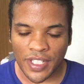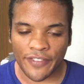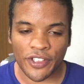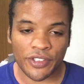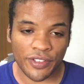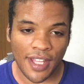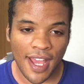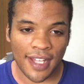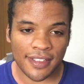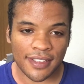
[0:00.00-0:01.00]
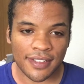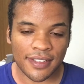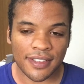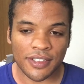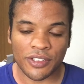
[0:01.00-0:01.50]
If you do that,
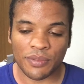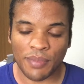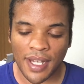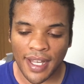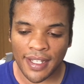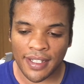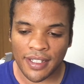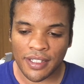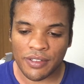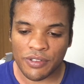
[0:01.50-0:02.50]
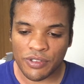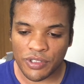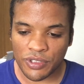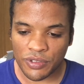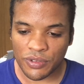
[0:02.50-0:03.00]
you can buy
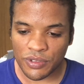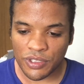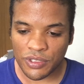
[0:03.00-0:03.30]
two